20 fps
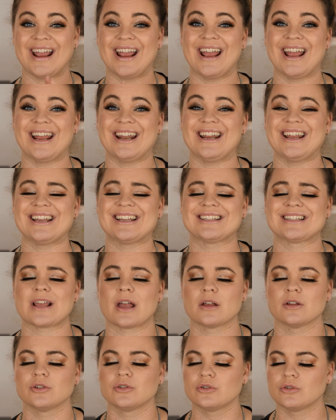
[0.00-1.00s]
It is
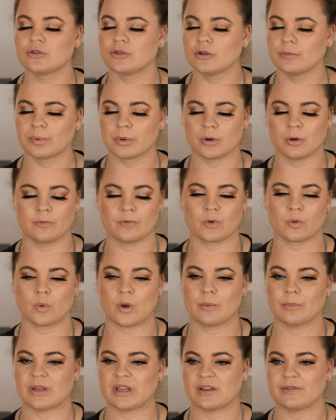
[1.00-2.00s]
super
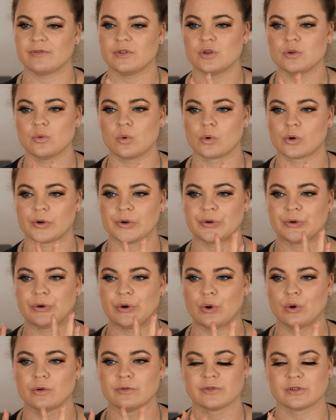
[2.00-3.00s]
overwhelming if you order
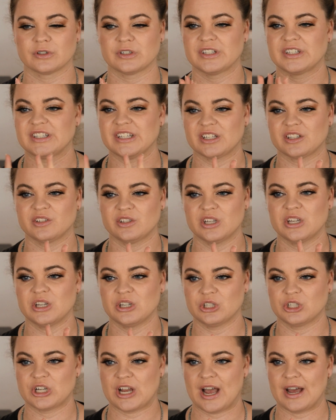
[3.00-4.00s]
over
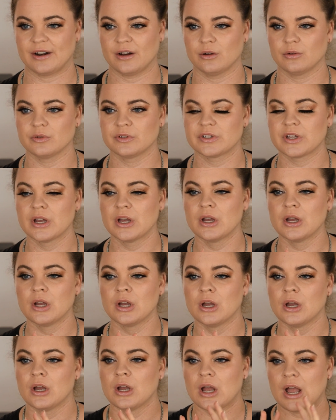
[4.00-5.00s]
sixteen shadows
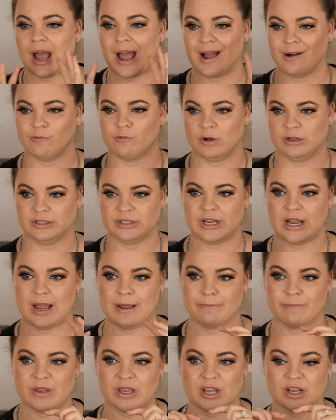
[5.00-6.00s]
at one
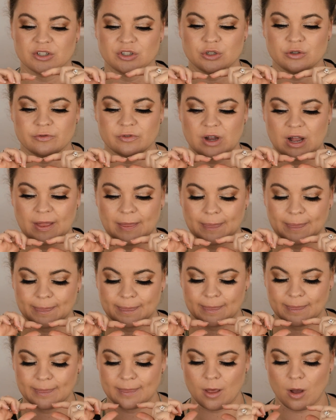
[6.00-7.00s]
time because you've got
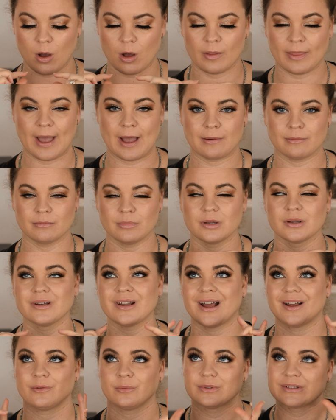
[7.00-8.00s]
all that,
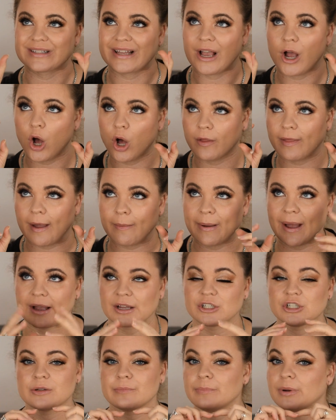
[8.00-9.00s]
I don't want to say all that
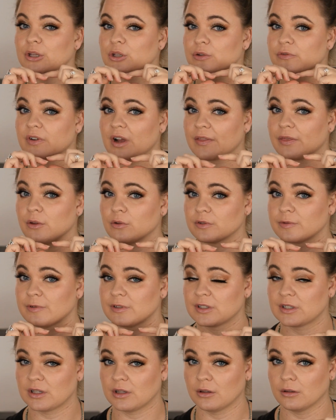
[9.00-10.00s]
packaging, but you've got
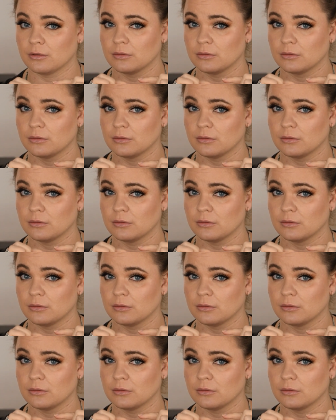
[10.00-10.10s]
those